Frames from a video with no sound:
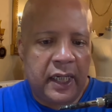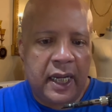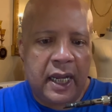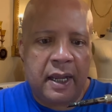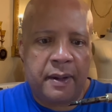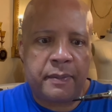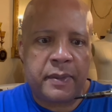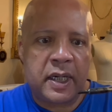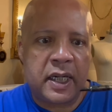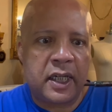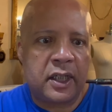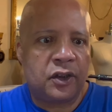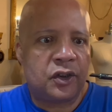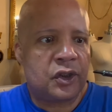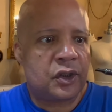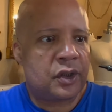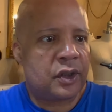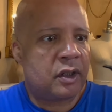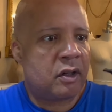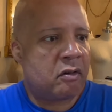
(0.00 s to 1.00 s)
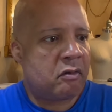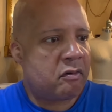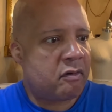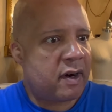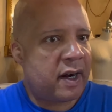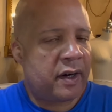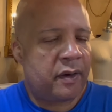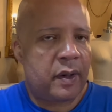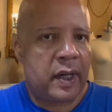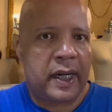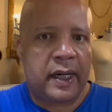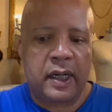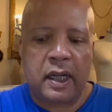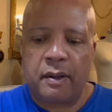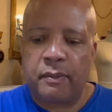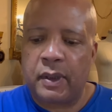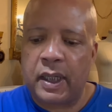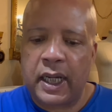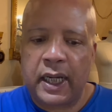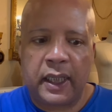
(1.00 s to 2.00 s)
I mean, just go right around.
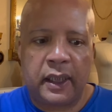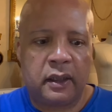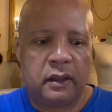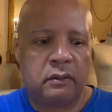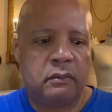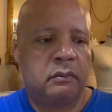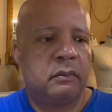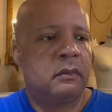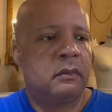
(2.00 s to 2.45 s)
I'm like,